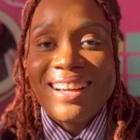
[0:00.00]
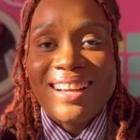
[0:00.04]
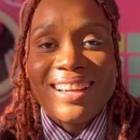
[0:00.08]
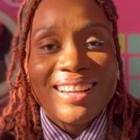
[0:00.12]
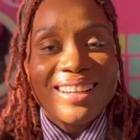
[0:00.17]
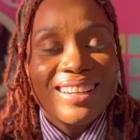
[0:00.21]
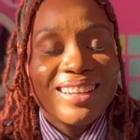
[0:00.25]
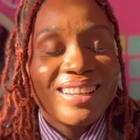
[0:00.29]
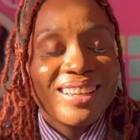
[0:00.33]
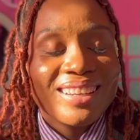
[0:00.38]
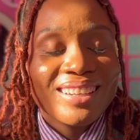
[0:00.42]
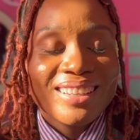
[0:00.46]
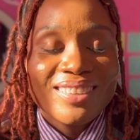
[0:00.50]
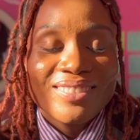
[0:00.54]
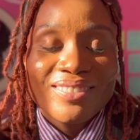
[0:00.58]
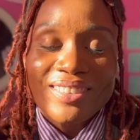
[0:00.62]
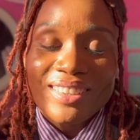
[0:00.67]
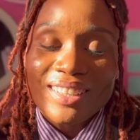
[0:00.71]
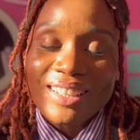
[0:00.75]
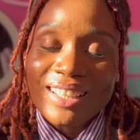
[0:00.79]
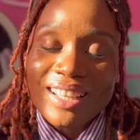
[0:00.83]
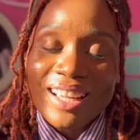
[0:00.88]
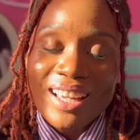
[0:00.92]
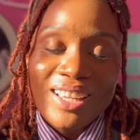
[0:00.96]
Lenny
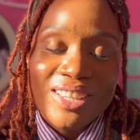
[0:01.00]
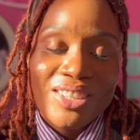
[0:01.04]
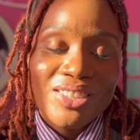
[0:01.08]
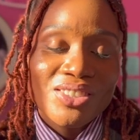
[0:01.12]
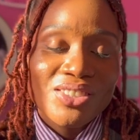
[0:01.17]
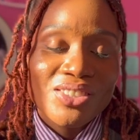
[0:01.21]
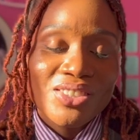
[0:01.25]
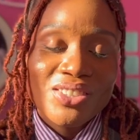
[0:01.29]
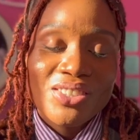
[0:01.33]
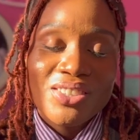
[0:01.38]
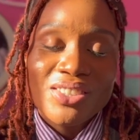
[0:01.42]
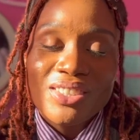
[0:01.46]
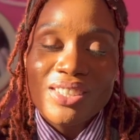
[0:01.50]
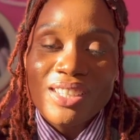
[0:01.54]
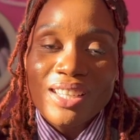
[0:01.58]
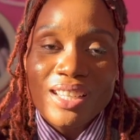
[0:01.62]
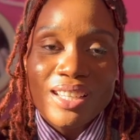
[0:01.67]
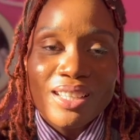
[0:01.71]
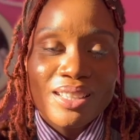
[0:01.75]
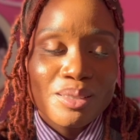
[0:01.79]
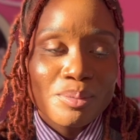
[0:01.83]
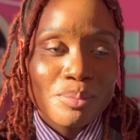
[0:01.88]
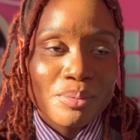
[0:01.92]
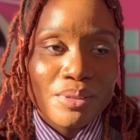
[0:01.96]
really ain't
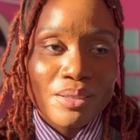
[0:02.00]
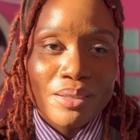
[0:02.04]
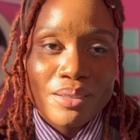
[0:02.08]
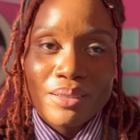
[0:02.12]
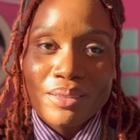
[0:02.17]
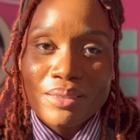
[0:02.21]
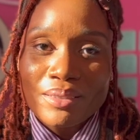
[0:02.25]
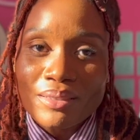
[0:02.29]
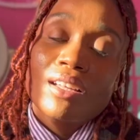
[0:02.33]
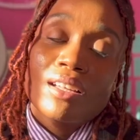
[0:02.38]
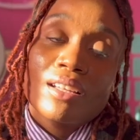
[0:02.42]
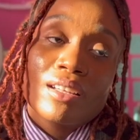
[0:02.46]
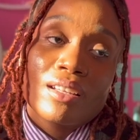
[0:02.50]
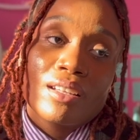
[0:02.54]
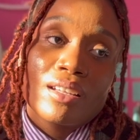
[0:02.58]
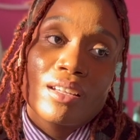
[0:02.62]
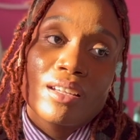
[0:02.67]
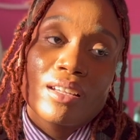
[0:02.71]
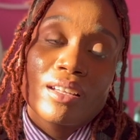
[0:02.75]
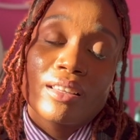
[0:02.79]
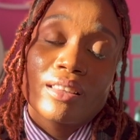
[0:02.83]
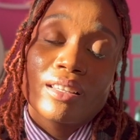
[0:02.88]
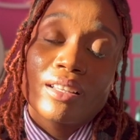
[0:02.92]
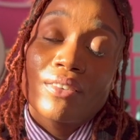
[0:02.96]
shit, bro.
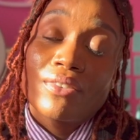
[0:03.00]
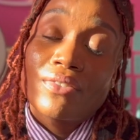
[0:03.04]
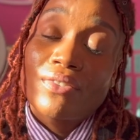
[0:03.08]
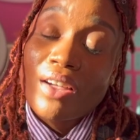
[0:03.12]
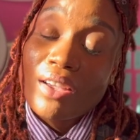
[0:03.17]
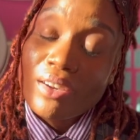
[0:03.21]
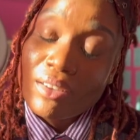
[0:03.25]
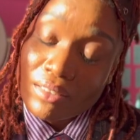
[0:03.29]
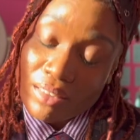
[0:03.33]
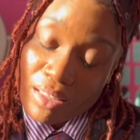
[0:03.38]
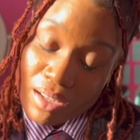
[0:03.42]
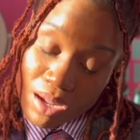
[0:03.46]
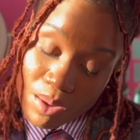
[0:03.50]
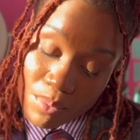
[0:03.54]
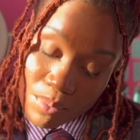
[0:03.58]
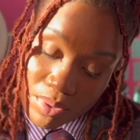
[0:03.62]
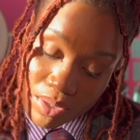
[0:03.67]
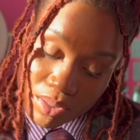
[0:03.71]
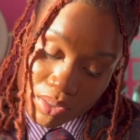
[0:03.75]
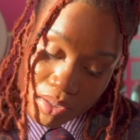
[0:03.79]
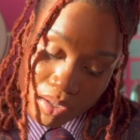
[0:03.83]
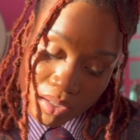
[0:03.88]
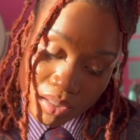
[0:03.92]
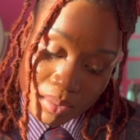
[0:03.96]
And the final thing I want
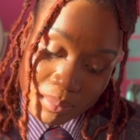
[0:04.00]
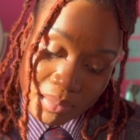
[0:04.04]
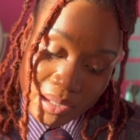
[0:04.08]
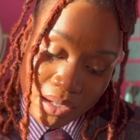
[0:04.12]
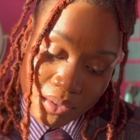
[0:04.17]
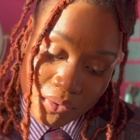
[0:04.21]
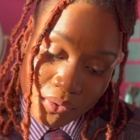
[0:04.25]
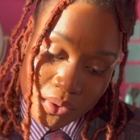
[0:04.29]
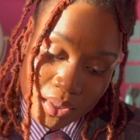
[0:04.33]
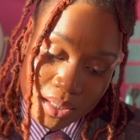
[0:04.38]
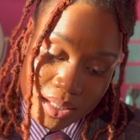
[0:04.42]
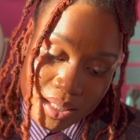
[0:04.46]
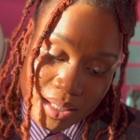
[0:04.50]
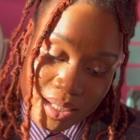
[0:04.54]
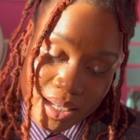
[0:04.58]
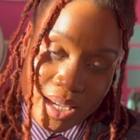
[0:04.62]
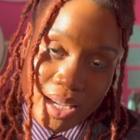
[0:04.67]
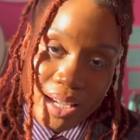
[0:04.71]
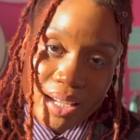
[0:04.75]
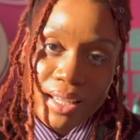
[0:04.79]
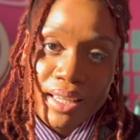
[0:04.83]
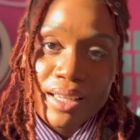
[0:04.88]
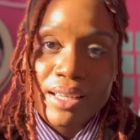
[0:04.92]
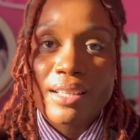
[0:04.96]
to talk about for
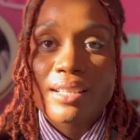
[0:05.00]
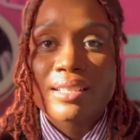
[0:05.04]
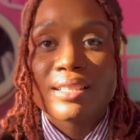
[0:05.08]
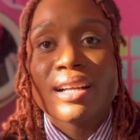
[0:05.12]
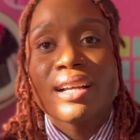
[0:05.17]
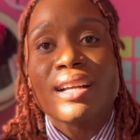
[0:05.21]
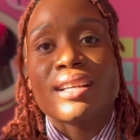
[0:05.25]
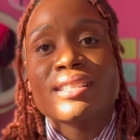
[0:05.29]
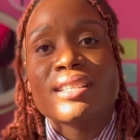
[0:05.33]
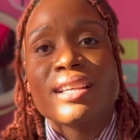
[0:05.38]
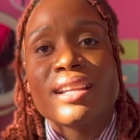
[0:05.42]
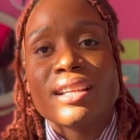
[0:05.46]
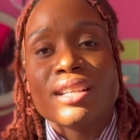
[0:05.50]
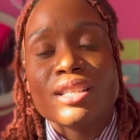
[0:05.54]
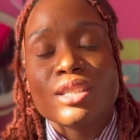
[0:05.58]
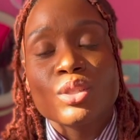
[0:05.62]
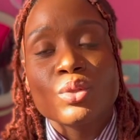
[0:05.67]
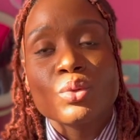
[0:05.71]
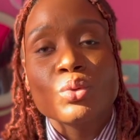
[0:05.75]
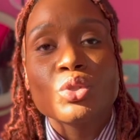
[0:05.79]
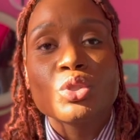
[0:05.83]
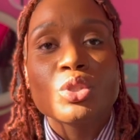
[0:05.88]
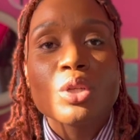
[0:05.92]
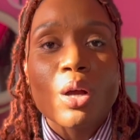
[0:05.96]
today is, like I said, this
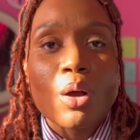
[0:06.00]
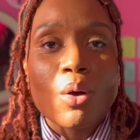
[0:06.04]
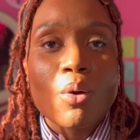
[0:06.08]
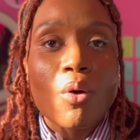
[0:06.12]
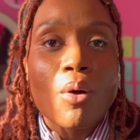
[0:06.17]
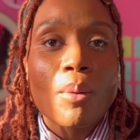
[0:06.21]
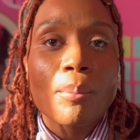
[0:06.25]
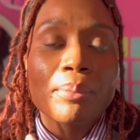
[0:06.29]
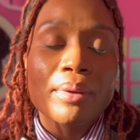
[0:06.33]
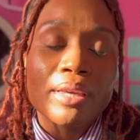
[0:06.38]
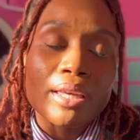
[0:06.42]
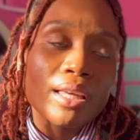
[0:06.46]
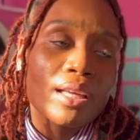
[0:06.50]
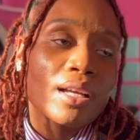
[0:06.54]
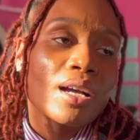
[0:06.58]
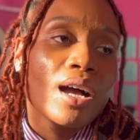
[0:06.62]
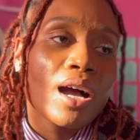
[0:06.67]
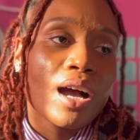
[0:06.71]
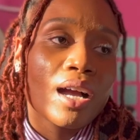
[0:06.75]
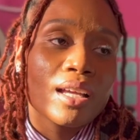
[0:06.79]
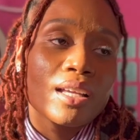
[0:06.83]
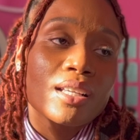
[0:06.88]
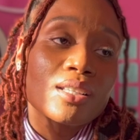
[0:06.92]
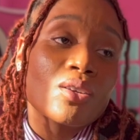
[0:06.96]
new show on
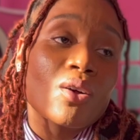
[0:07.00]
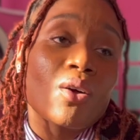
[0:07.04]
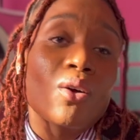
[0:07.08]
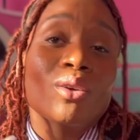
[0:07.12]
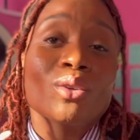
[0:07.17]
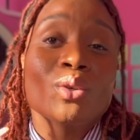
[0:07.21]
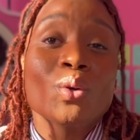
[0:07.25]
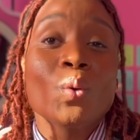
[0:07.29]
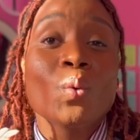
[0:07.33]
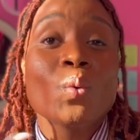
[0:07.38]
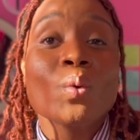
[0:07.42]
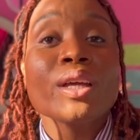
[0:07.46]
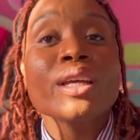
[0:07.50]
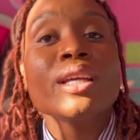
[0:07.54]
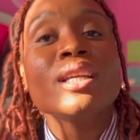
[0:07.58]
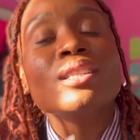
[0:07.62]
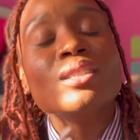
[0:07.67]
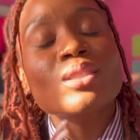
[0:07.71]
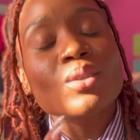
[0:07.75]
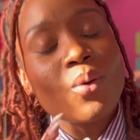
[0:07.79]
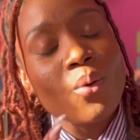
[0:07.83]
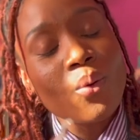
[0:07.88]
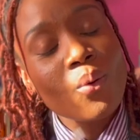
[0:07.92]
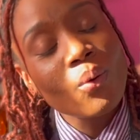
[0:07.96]
Peacock. It's called
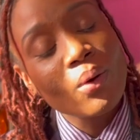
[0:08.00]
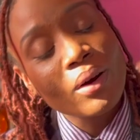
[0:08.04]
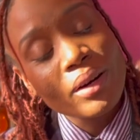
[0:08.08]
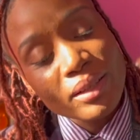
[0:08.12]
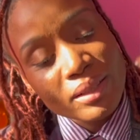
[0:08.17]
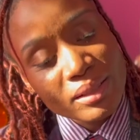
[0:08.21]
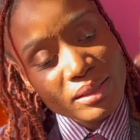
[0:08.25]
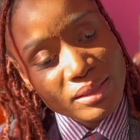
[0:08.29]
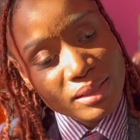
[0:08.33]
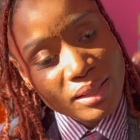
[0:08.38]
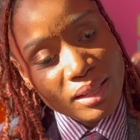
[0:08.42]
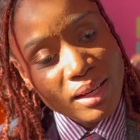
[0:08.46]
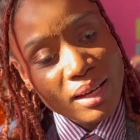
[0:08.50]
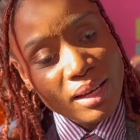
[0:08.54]
Queen's Court.